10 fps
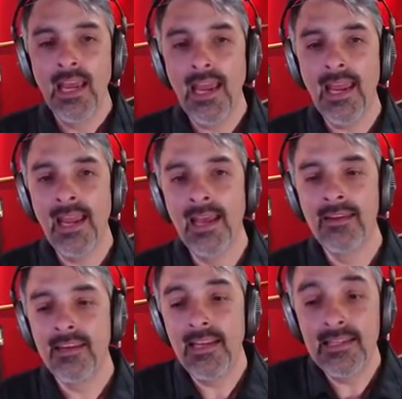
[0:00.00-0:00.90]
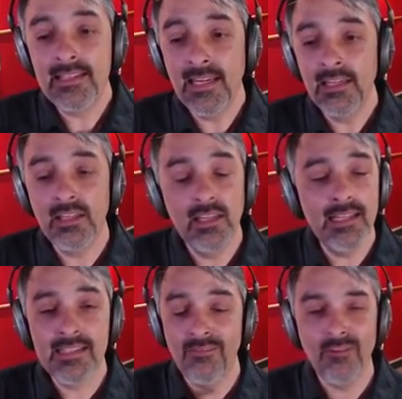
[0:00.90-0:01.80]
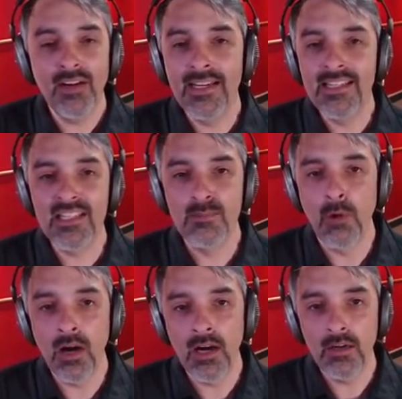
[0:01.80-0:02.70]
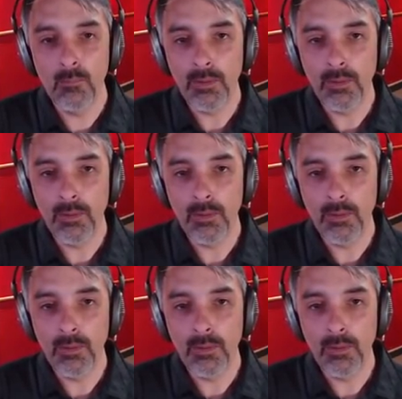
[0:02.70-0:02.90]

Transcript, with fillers: And it's, it, it's a very smart